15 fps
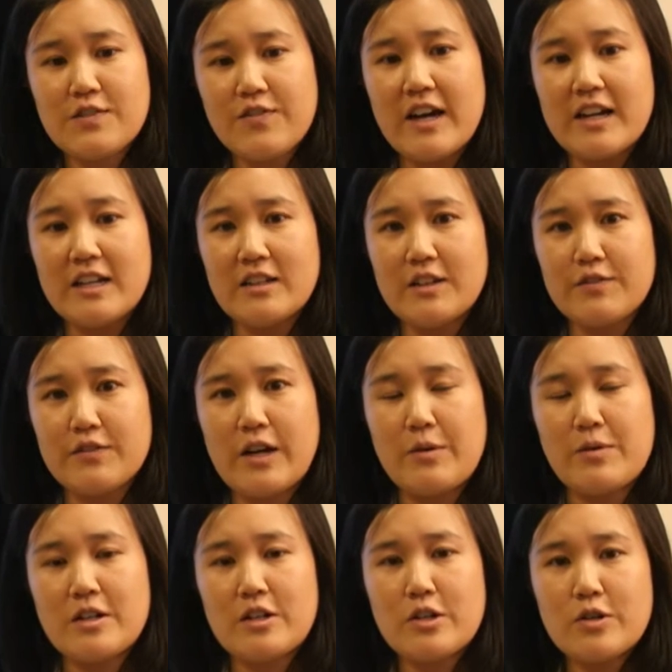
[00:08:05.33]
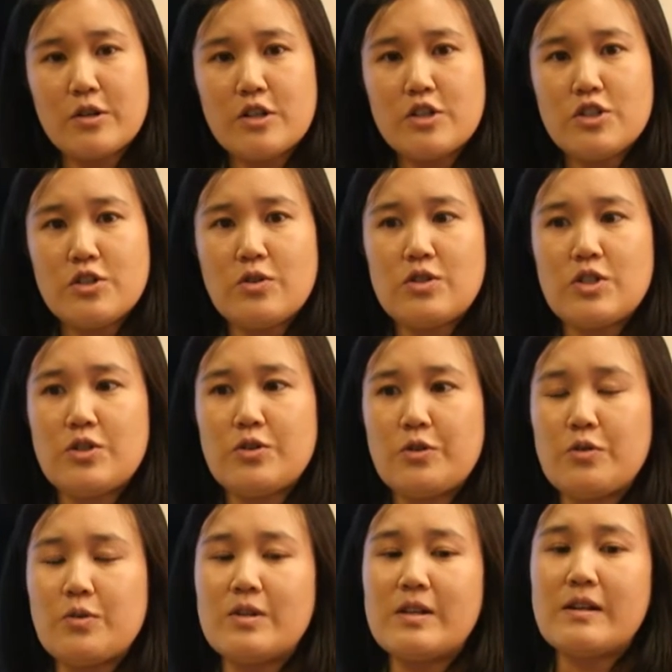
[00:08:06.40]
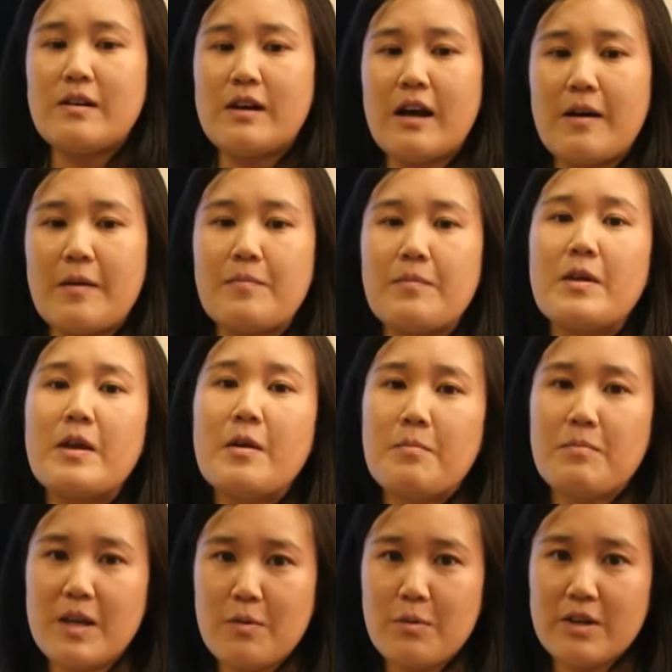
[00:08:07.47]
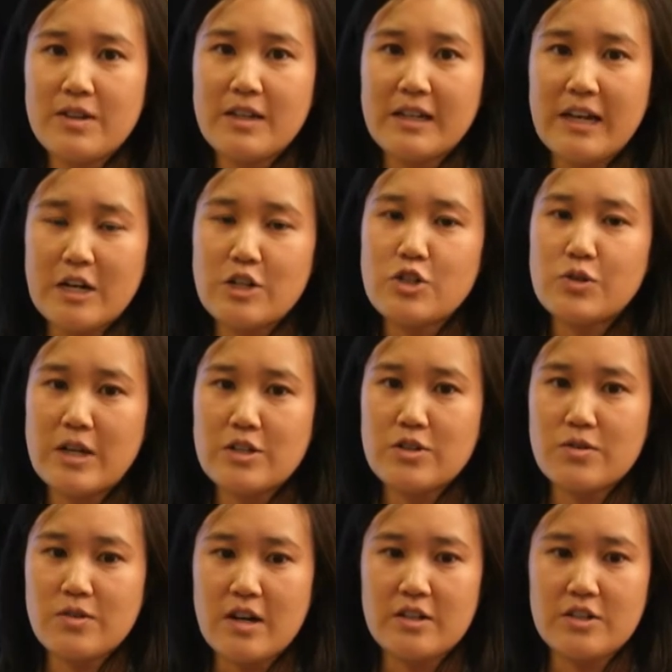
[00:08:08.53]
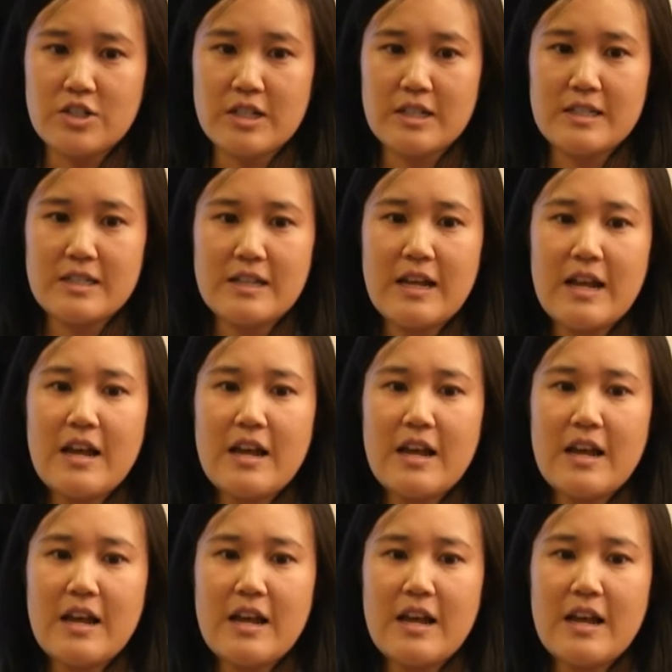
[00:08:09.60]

has fatty liver, I would encourage you to um, meet with a gastroenterologist.